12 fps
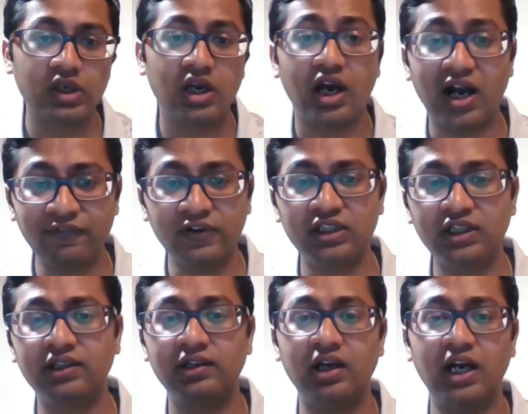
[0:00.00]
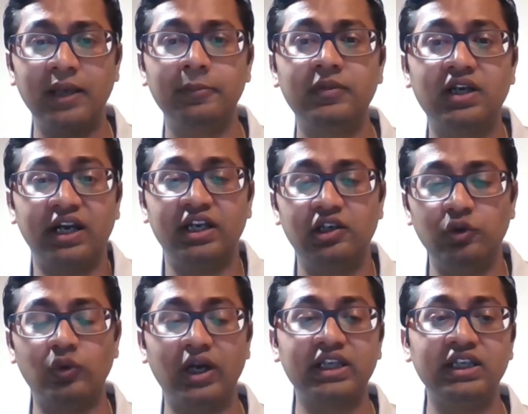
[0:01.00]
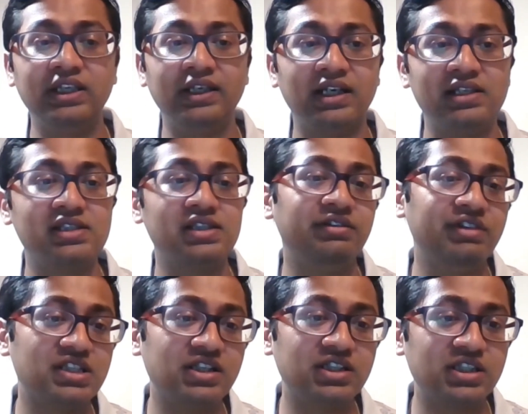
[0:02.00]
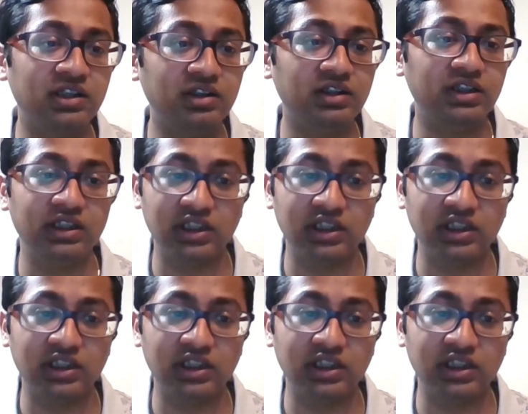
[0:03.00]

After that, I am currently working as a researcher in the